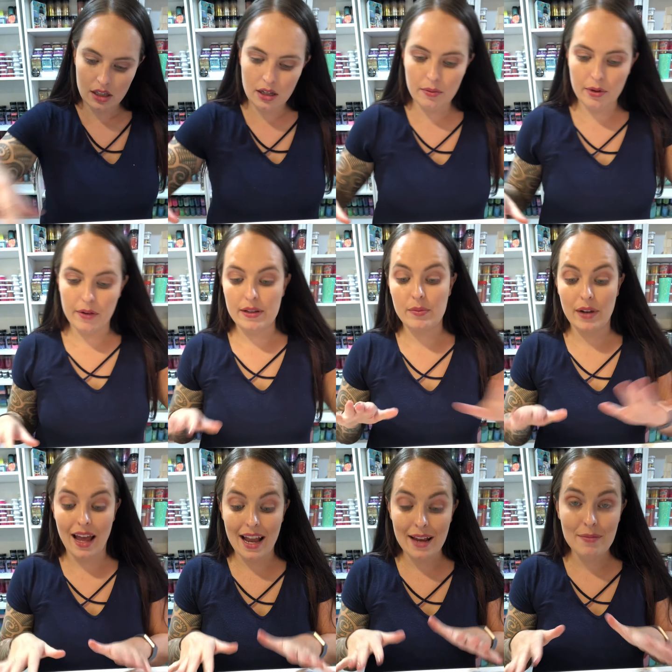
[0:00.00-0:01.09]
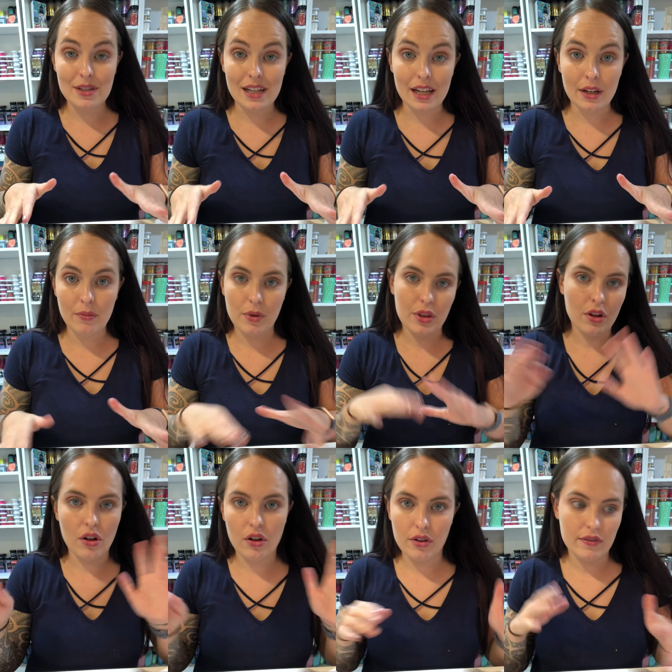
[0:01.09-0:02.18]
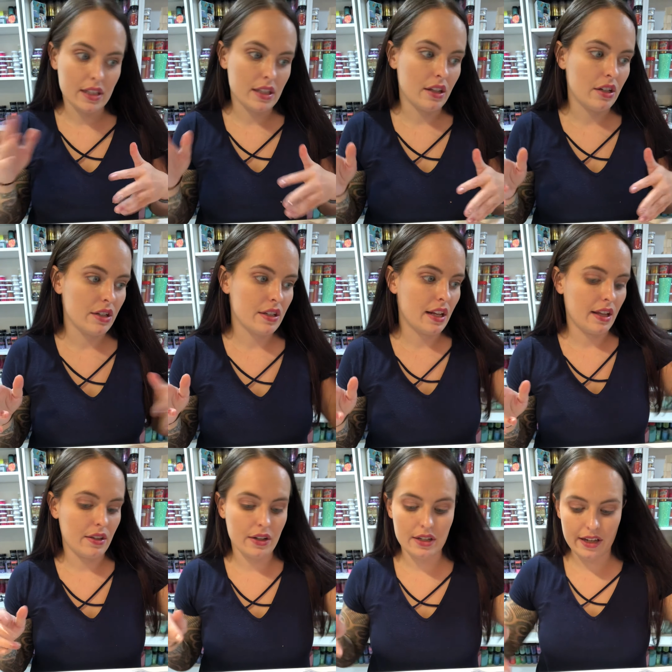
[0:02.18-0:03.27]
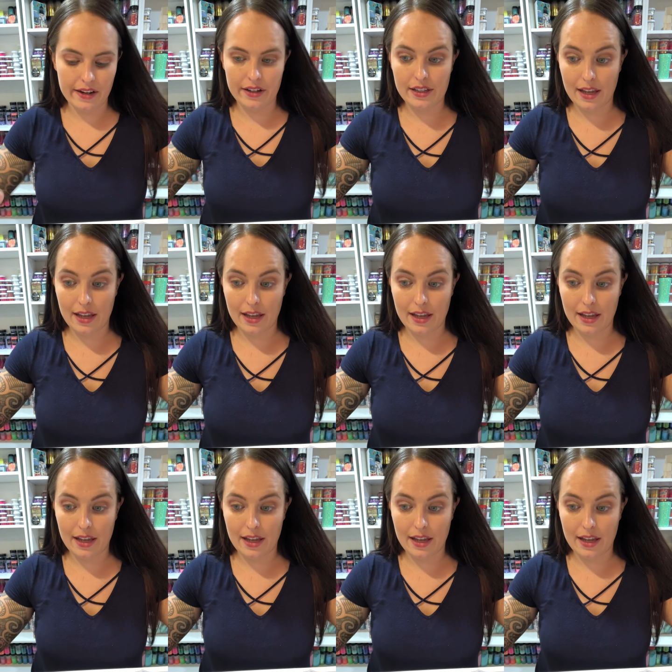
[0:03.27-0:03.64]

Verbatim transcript: But anyways, when I am done with all of these glitters getting on their containers,